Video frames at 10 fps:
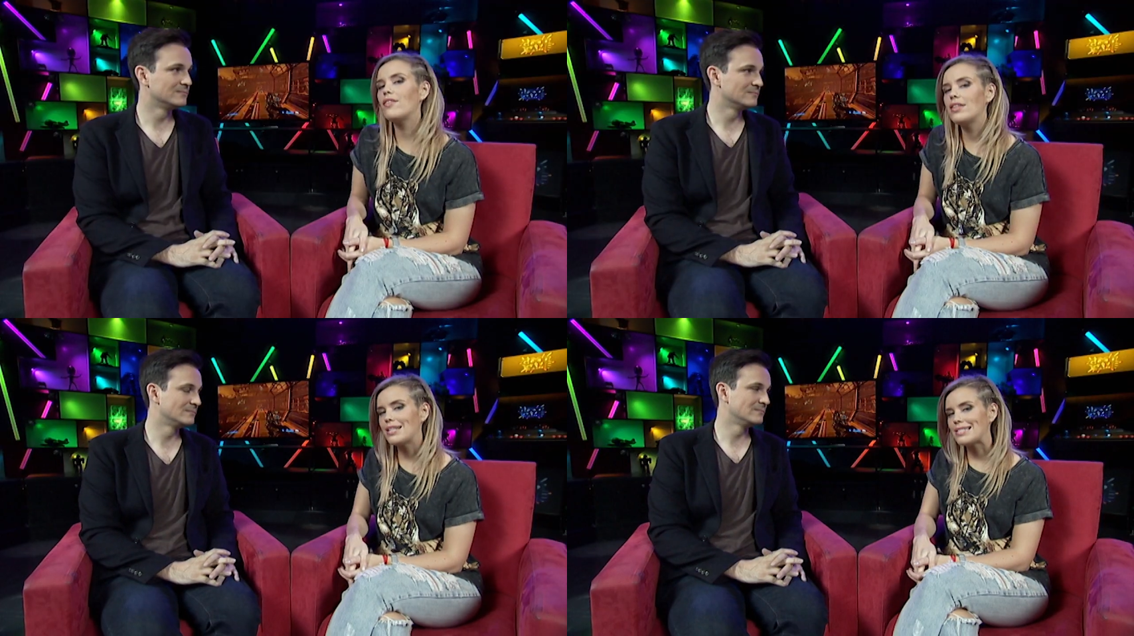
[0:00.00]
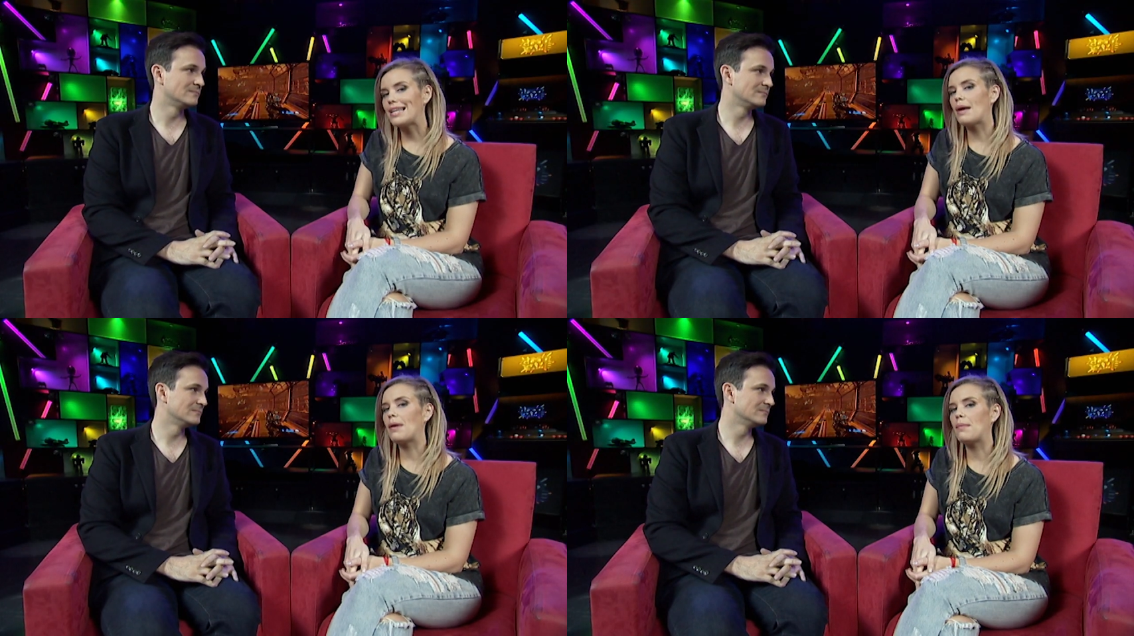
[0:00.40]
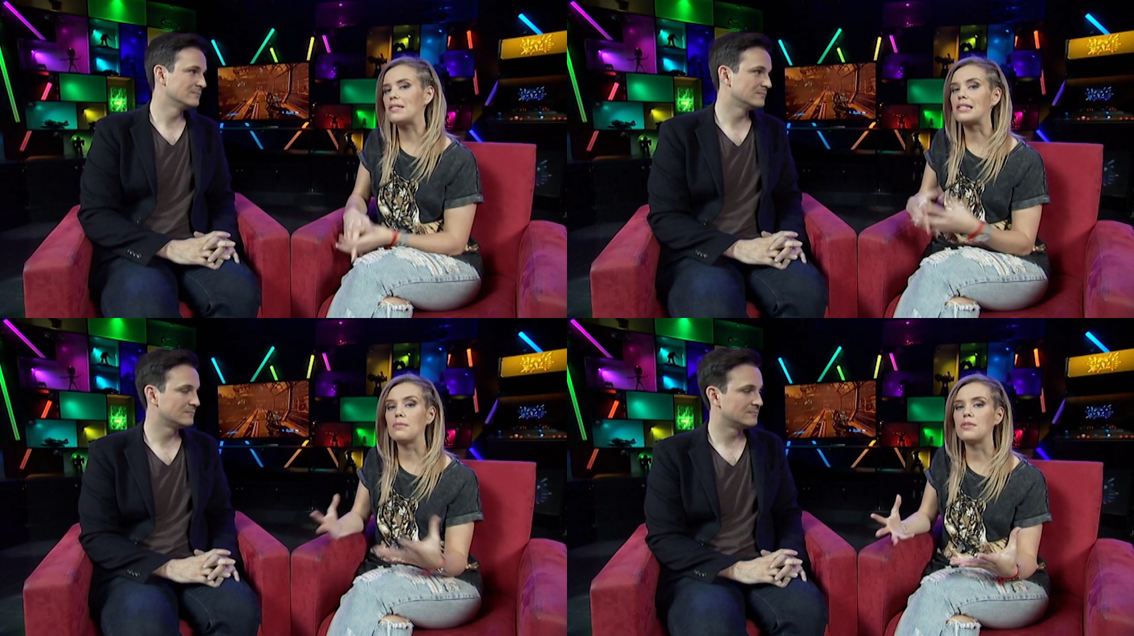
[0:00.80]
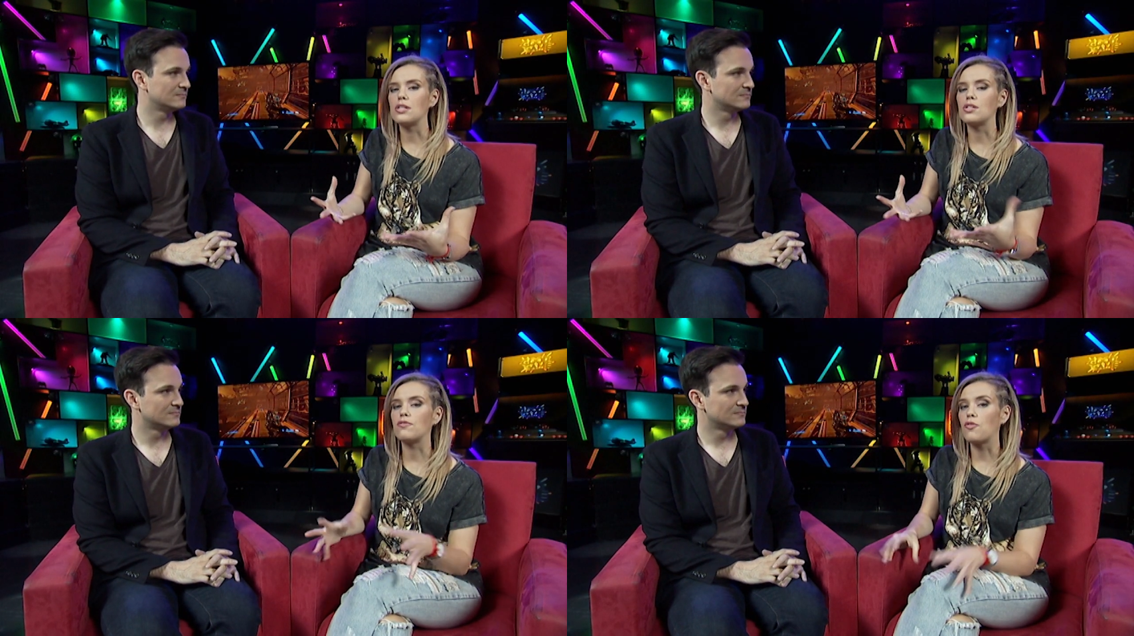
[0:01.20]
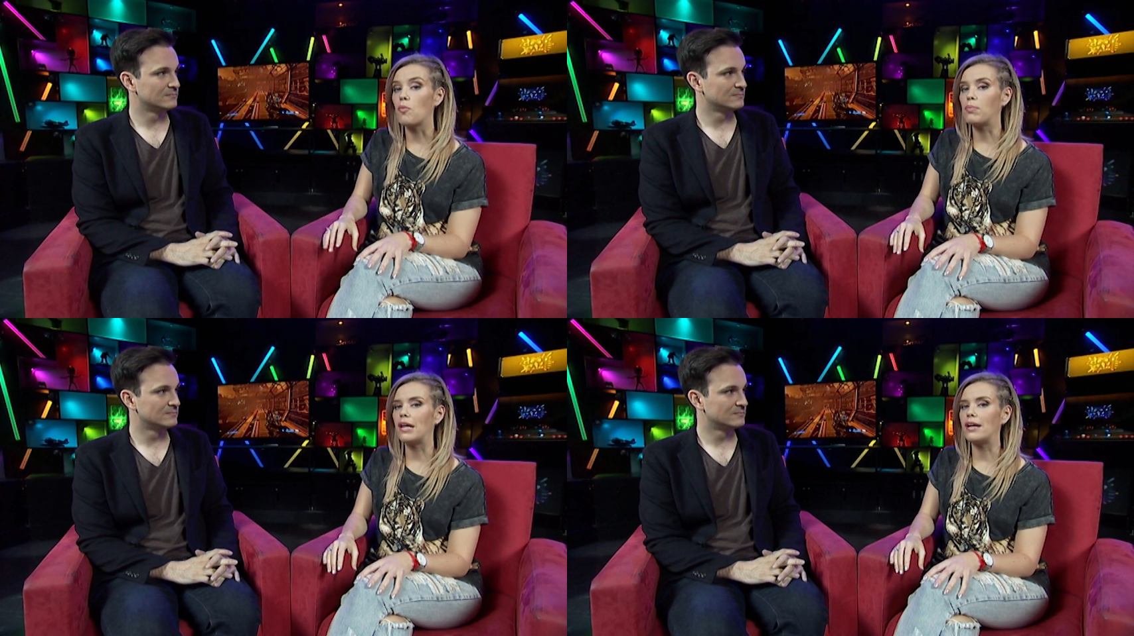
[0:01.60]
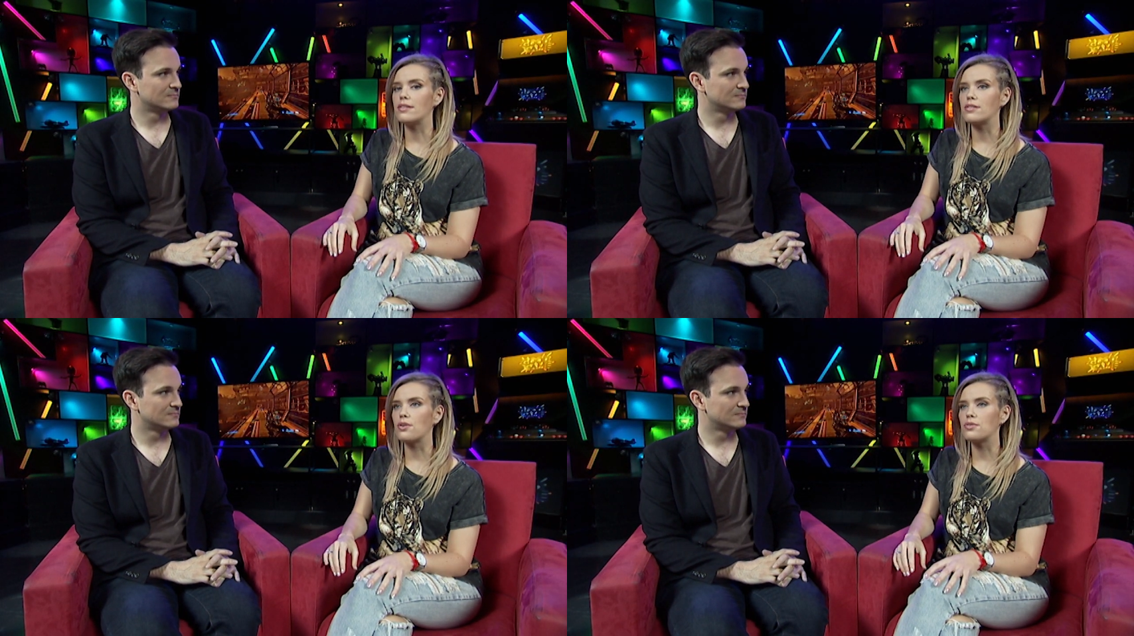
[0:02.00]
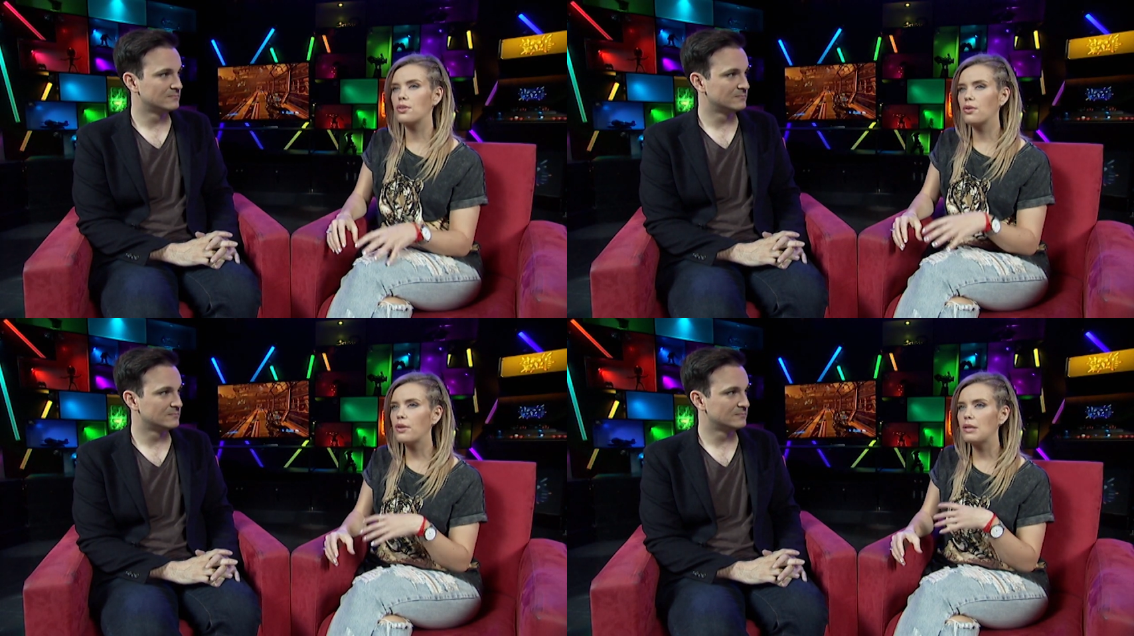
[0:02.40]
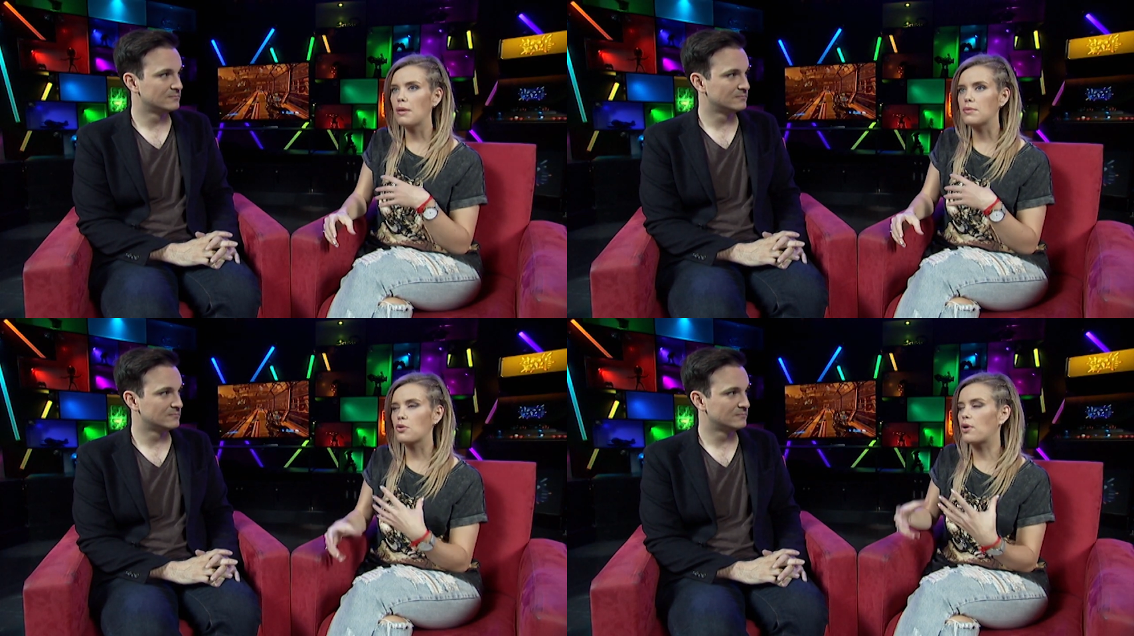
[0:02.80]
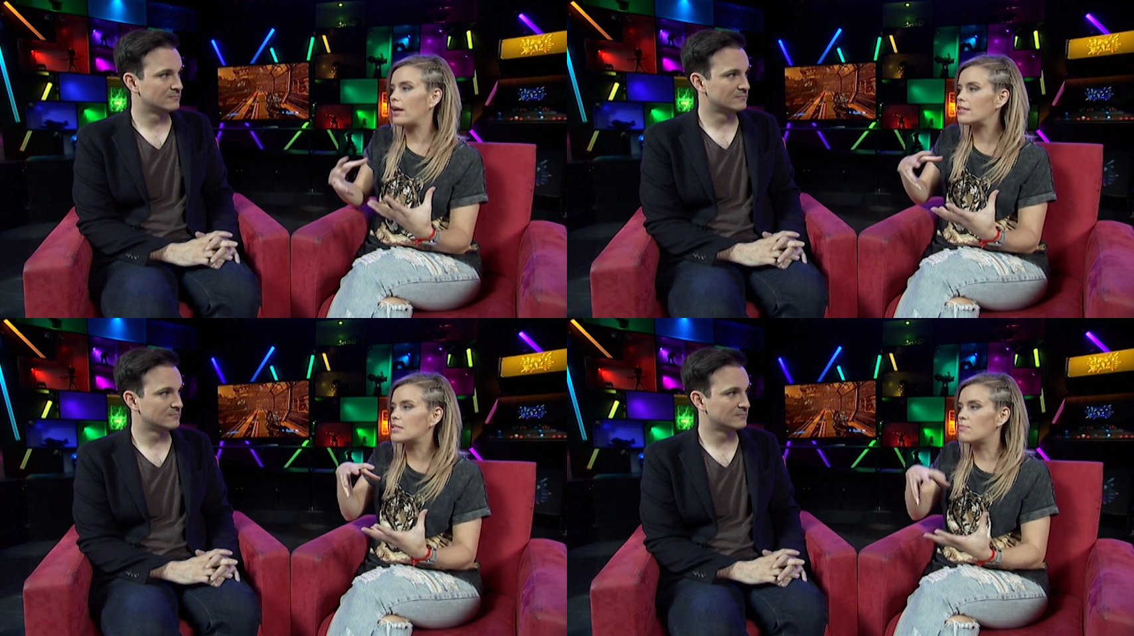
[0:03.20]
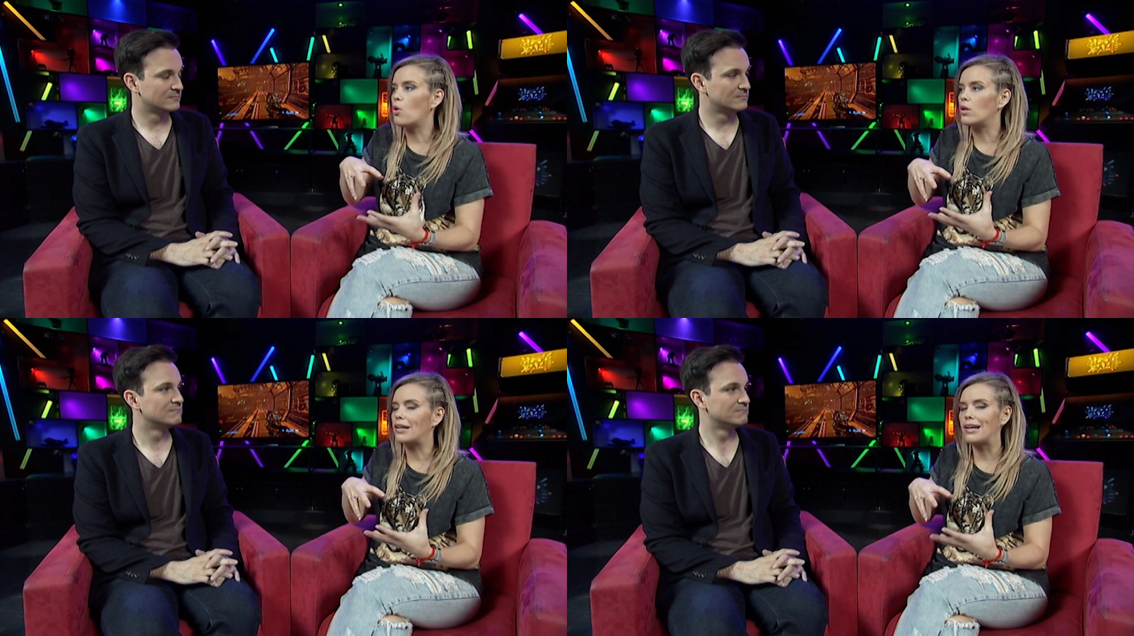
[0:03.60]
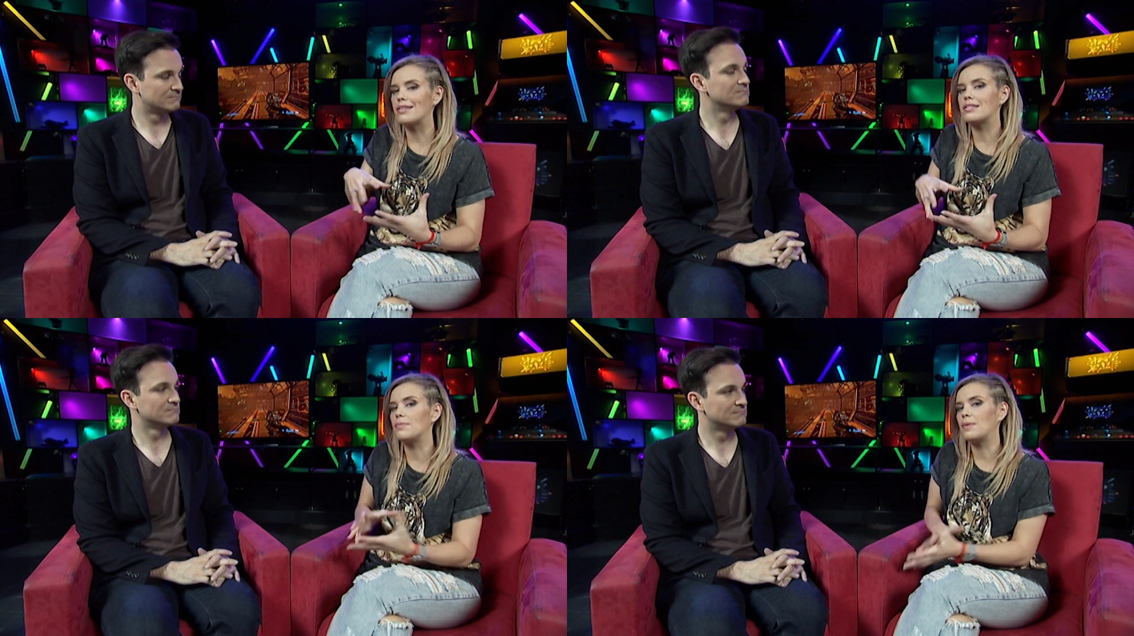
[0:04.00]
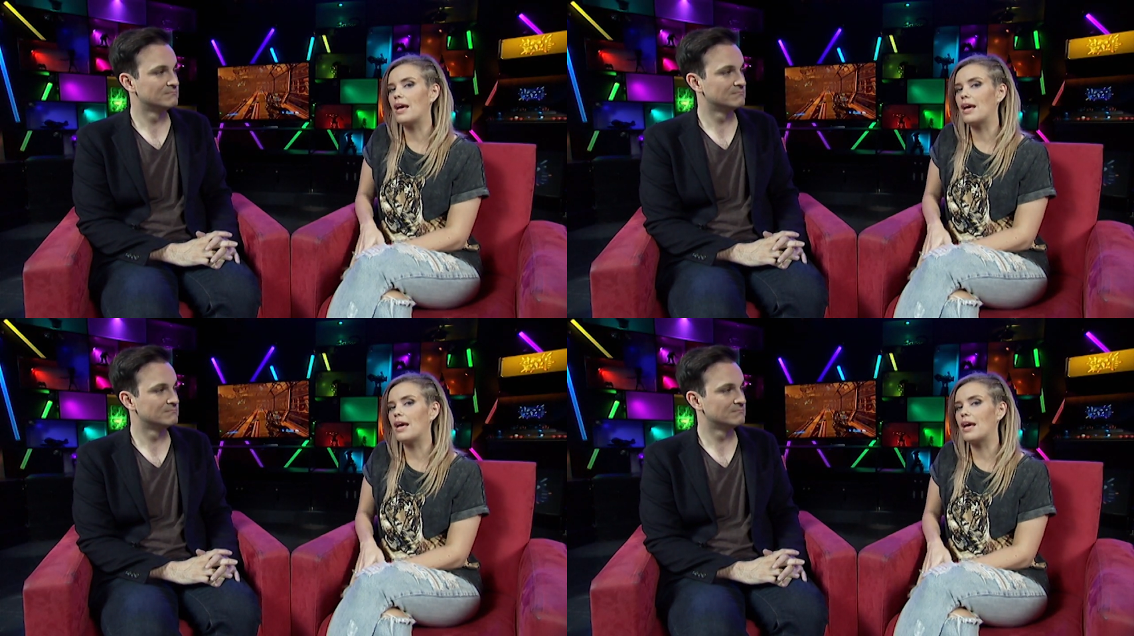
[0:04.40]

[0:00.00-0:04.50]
Speaker 1: Everything in Snap Map is limited to four players though, so you'll only be able to create smaller custom